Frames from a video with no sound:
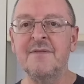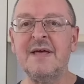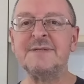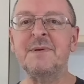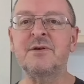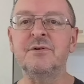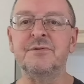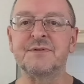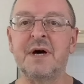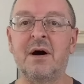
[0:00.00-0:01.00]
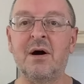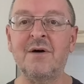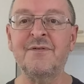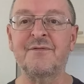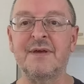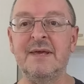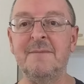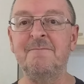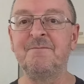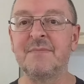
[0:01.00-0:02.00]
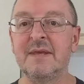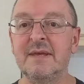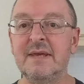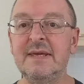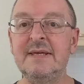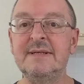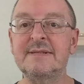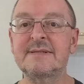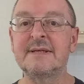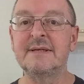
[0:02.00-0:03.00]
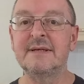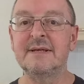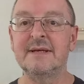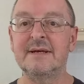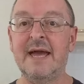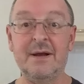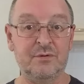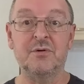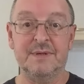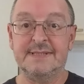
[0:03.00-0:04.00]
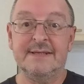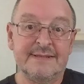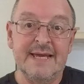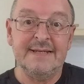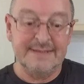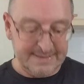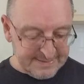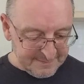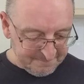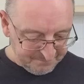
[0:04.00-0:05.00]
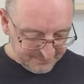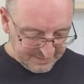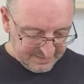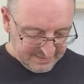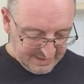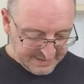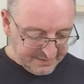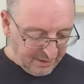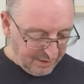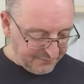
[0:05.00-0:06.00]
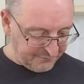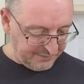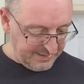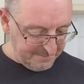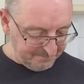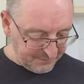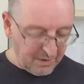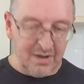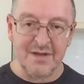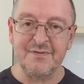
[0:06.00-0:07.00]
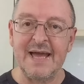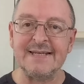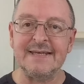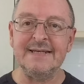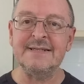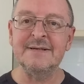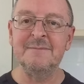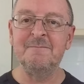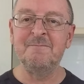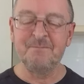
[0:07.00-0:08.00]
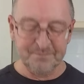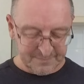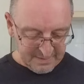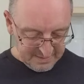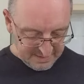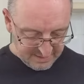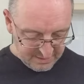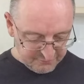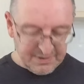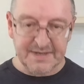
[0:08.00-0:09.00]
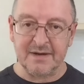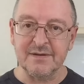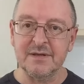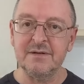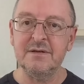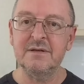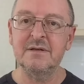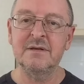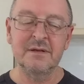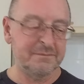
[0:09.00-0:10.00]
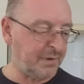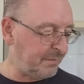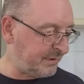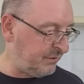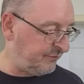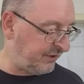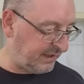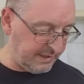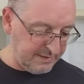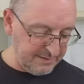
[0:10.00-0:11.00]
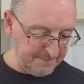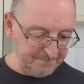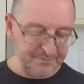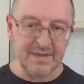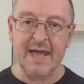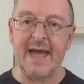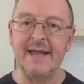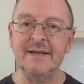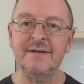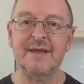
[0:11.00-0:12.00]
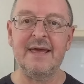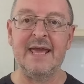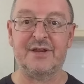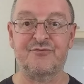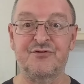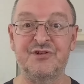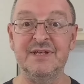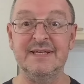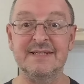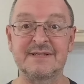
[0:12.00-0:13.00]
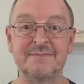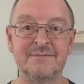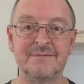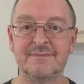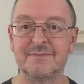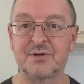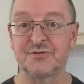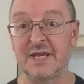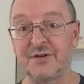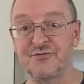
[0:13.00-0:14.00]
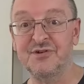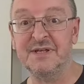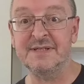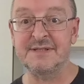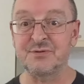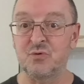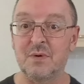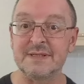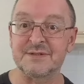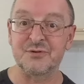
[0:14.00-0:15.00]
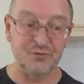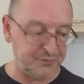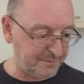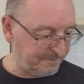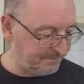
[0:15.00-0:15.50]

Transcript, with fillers: That's because half of it is how Lewis intended, and half of it I have added uh, red onion, barbecue chicken, and extra cheese because extra cheese is always good.